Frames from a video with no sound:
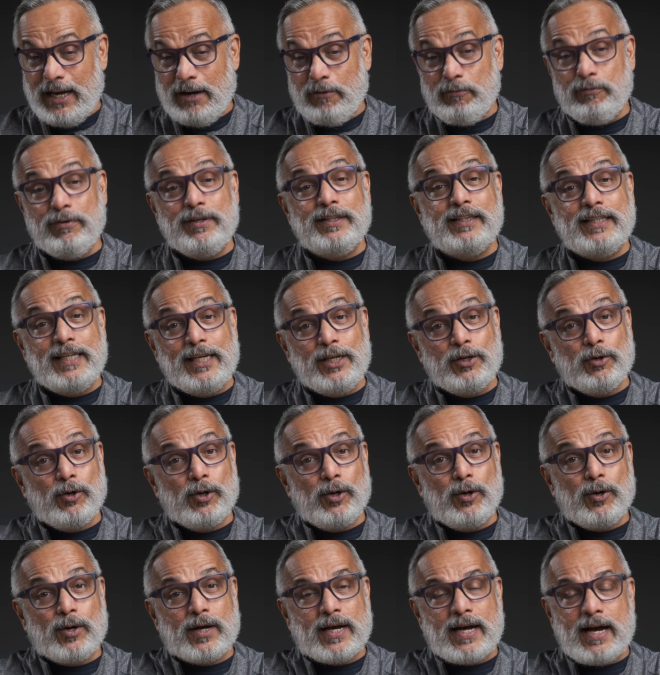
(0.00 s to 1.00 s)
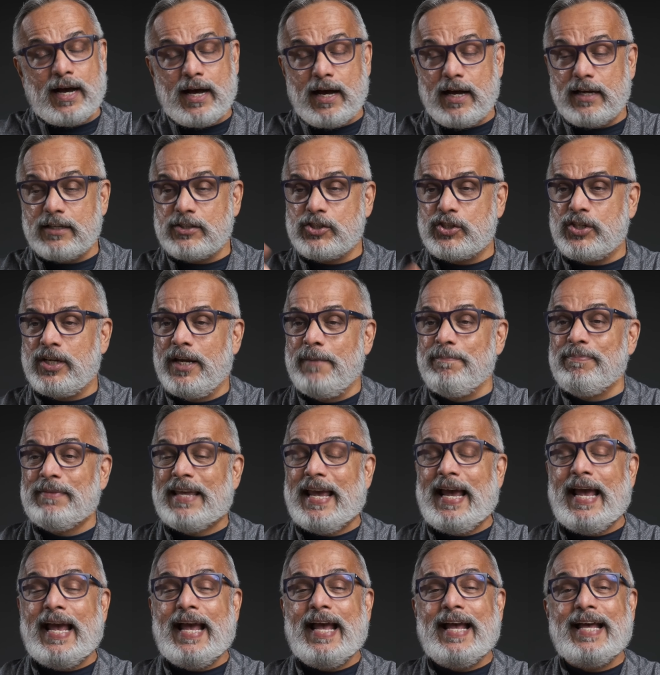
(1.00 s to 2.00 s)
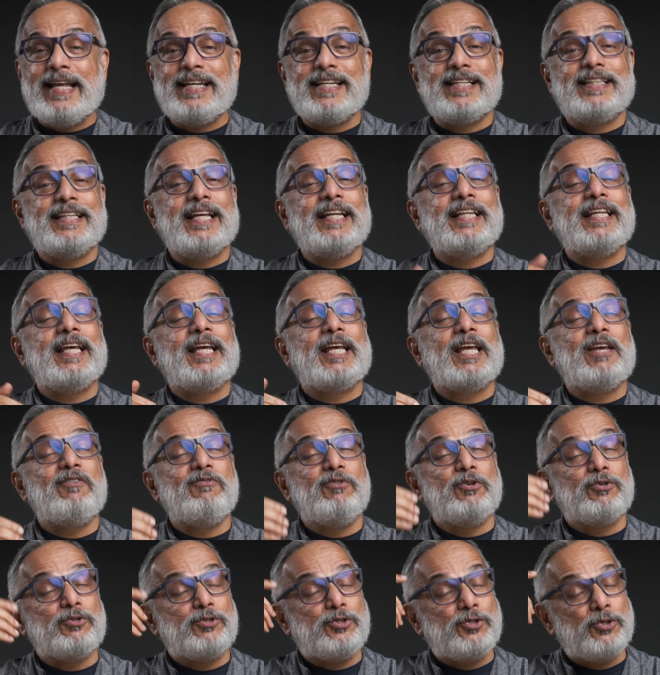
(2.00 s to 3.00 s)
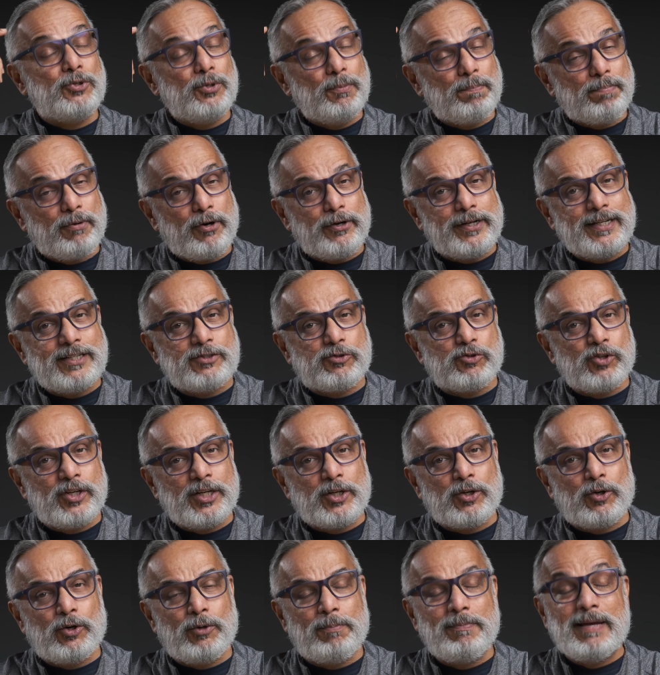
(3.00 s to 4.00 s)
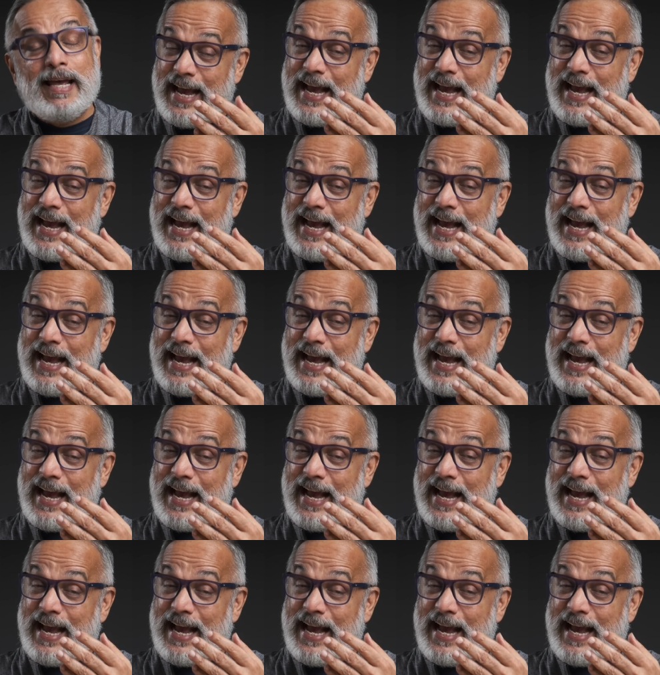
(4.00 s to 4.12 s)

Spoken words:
with the YoloCast, and then they gave you 2.0,